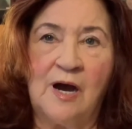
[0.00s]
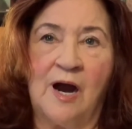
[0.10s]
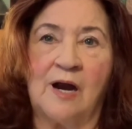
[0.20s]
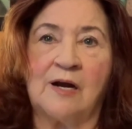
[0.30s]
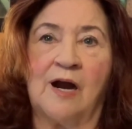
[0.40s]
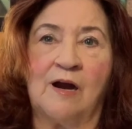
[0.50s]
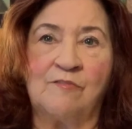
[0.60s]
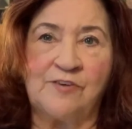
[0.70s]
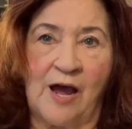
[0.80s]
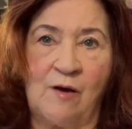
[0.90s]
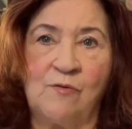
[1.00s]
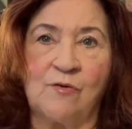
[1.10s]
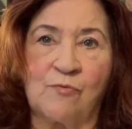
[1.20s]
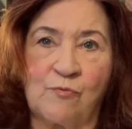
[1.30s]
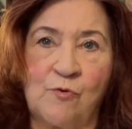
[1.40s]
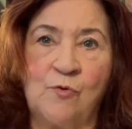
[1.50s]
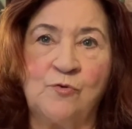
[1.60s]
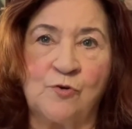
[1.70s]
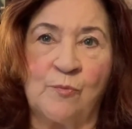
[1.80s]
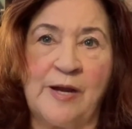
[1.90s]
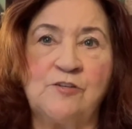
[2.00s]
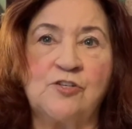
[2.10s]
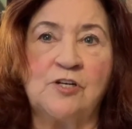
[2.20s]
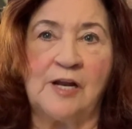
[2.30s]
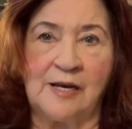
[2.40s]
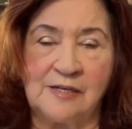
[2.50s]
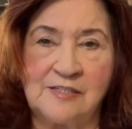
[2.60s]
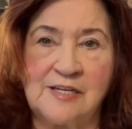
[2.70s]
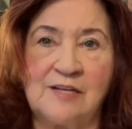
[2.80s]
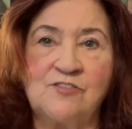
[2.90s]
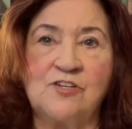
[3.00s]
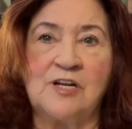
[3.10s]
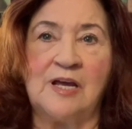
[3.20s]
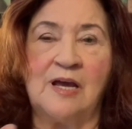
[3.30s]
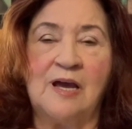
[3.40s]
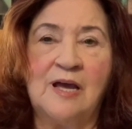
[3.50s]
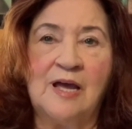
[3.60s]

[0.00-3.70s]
are carved out through duration and intensity